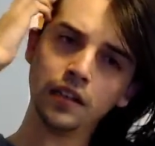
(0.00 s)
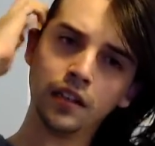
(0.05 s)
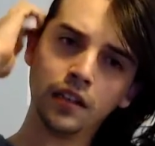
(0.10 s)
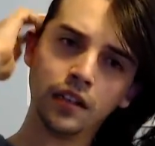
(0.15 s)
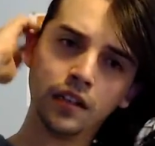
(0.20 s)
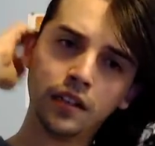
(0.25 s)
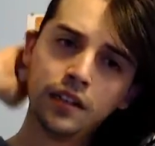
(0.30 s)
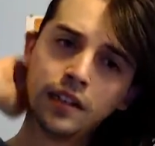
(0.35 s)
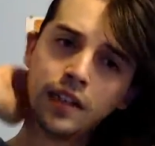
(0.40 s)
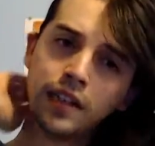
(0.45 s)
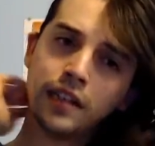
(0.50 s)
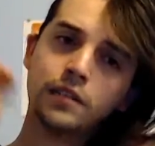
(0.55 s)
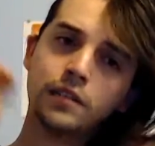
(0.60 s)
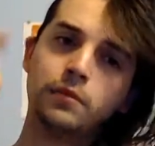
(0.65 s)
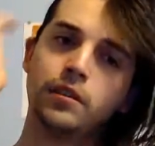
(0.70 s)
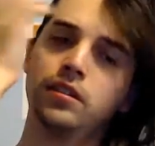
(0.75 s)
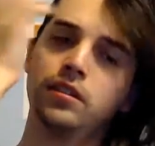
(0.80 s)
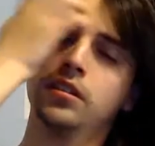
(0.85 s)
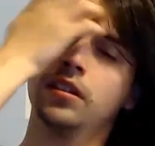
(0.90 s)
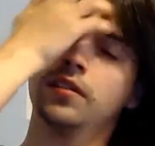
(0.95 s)
anime
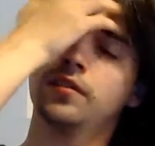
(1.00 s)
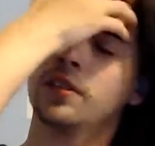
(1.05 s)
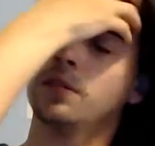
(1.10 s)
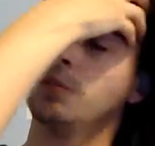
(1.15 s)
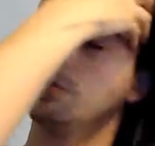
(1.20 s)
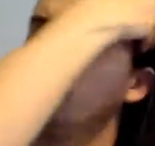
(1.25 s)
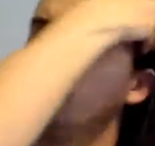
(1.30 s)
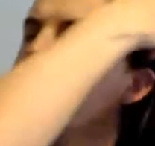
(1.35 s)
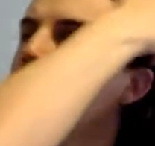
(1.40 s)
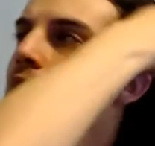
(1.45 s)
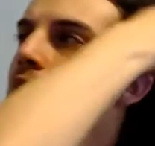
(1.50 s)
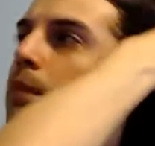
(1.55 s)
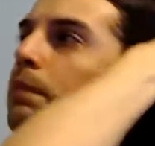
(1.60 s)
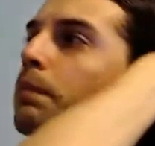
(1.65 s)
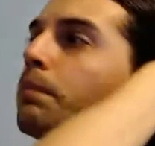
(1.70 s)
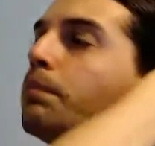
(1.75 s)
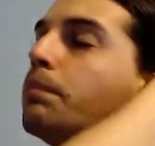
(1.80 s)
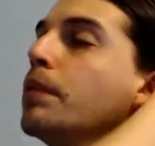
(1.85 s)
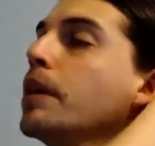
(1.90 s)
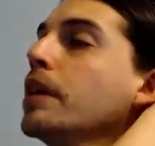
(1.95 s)
stuff comes back.
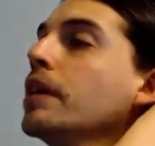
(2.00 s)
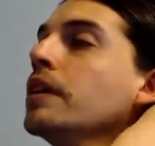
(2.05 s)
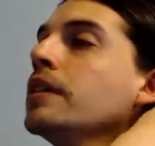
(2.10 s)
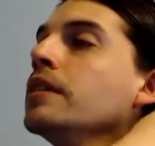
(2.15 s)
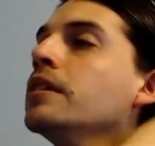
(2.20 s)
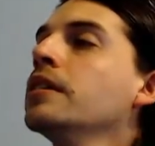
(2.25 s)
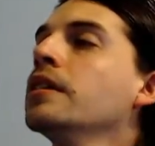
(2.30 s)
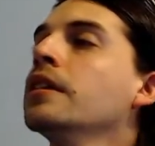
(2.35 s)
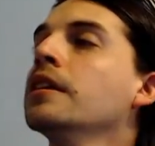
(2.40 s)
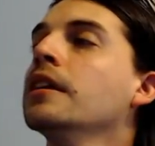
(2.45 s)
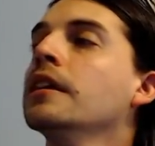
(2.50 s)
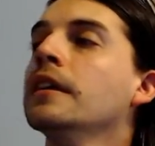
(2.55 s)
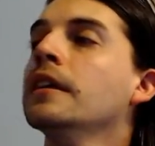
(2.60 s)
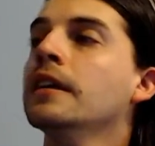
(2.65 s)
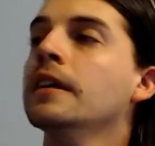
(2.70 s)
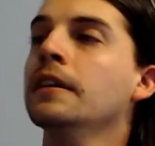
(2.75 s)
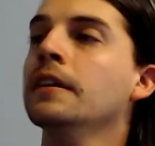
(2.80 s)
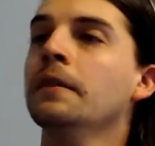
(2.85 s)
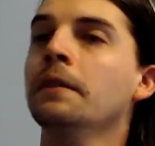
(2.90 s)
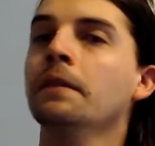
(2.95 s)
But
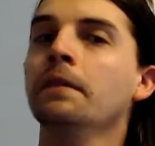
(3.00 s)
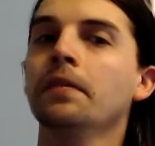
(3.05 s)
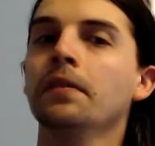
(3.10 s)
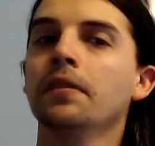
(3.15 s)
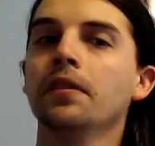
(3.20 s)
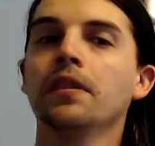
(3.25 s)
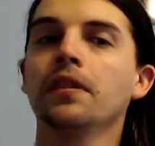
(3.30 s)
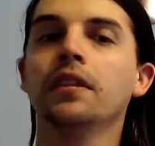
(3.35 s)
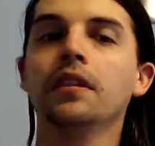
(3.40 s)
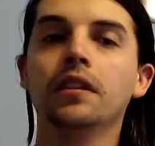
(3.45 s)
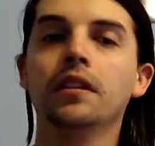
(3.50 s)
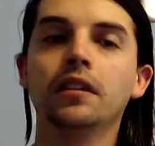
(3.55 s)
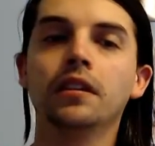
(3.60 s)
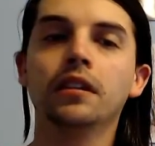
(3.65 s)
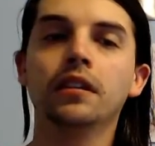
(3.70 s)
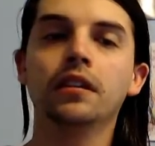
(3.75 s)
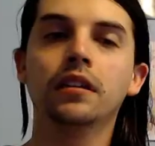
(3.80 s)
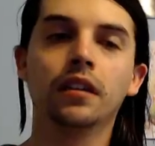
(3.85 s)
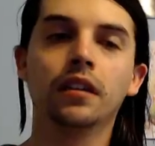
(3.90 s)
the